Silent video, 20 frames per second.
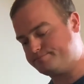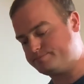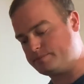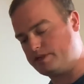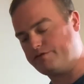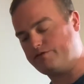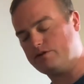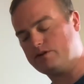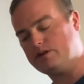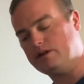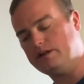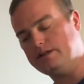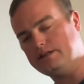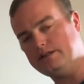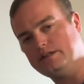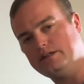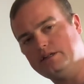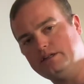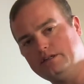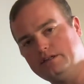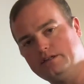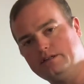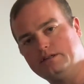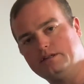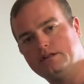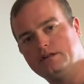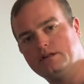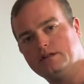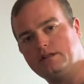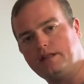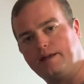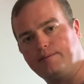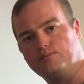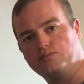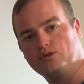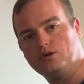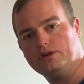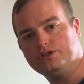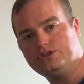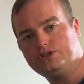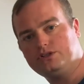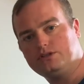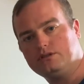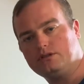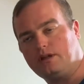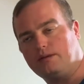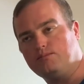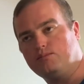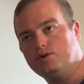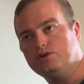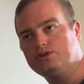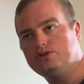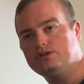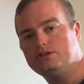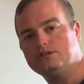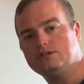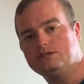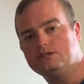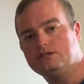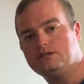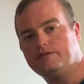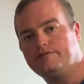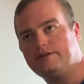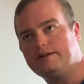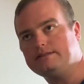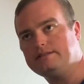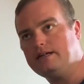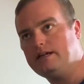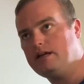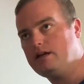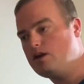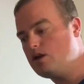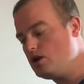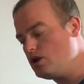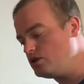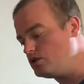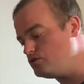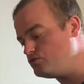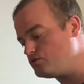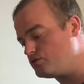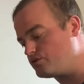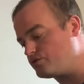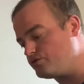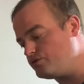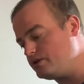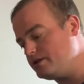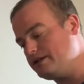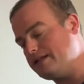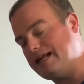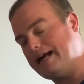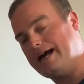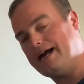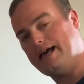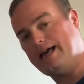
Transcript: if you're cutting in like bushes and stuff like that, you want to run it